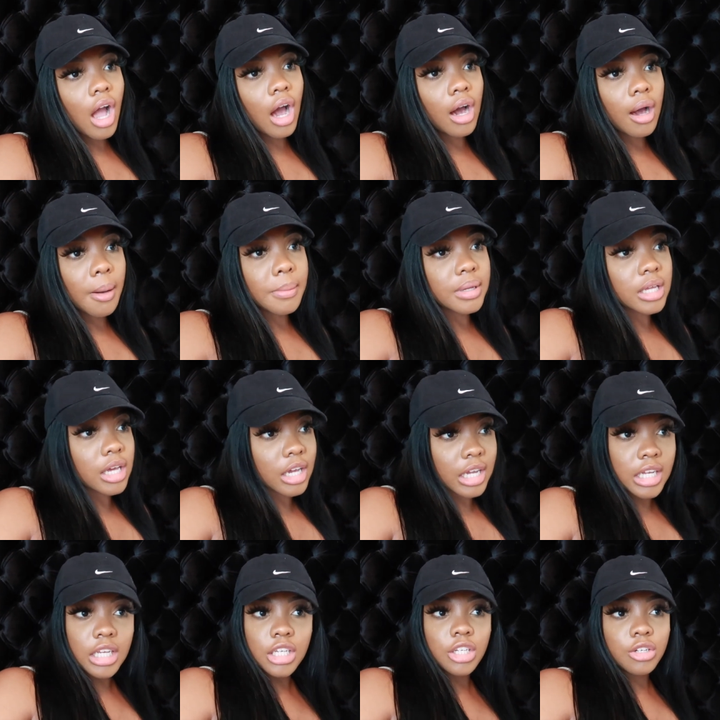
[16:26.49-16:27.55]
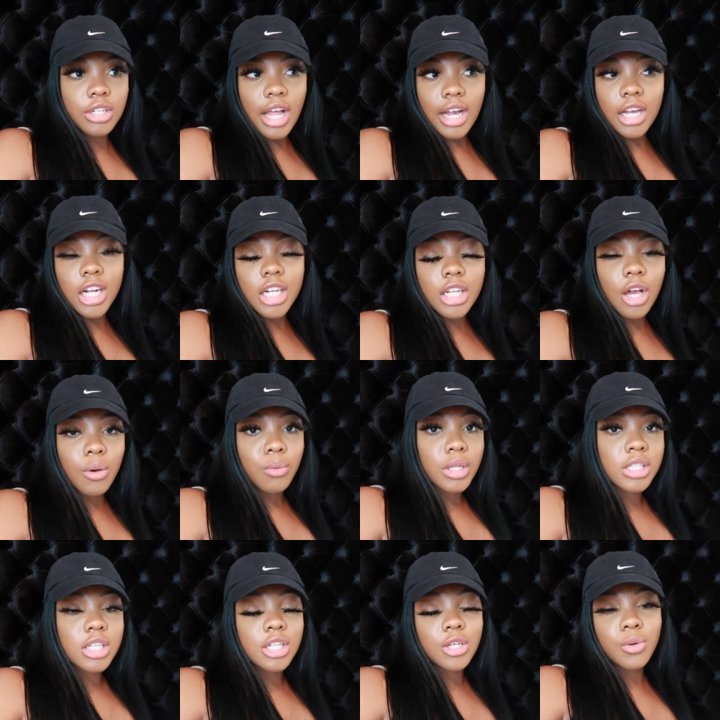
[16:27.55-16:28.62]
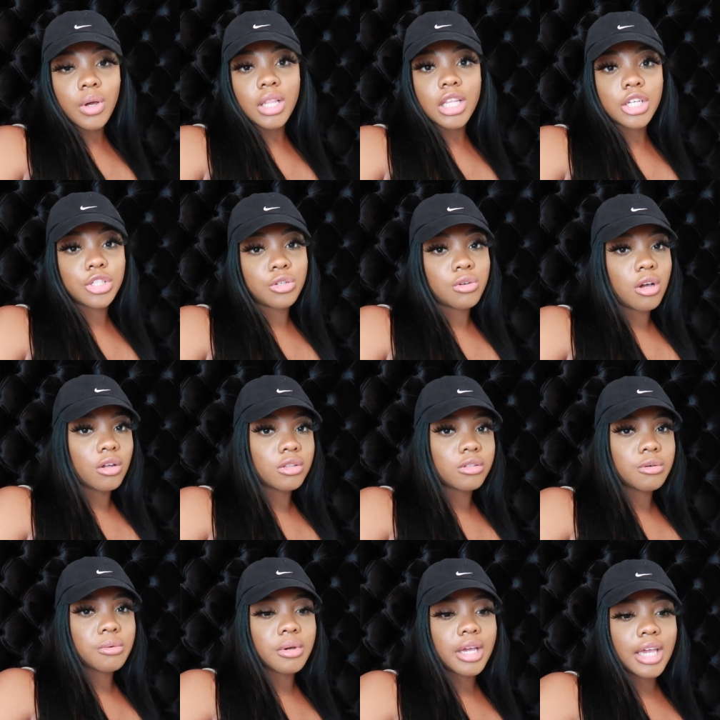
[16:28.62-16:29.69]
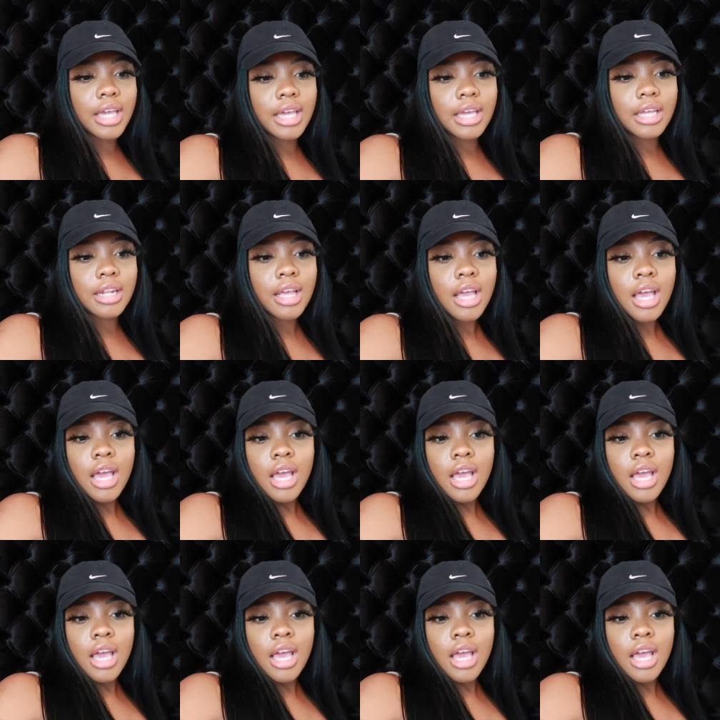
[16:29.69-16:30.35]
um you're not gonna know what to do unless you go through it and